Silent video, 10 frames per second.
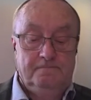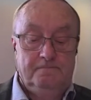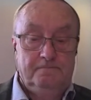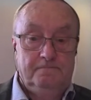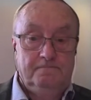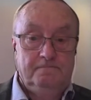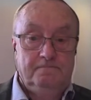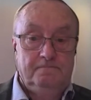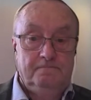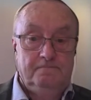
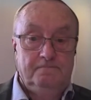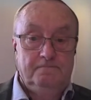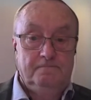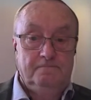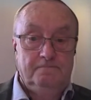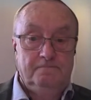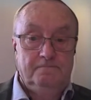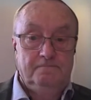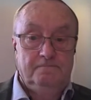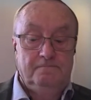
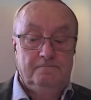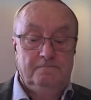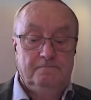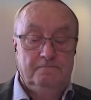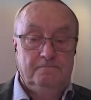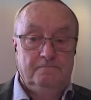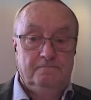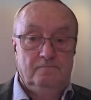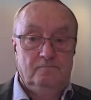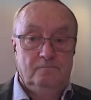
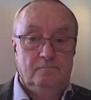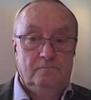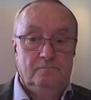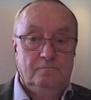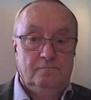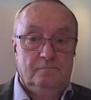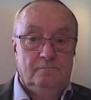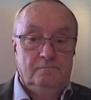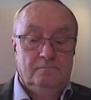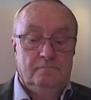
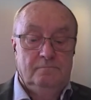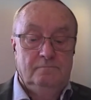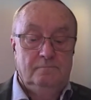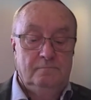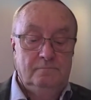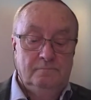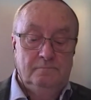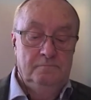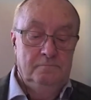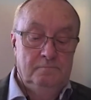
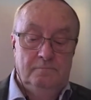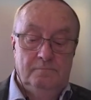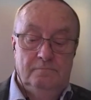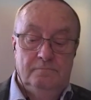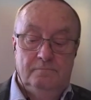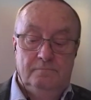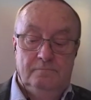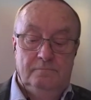The person shown says nothing.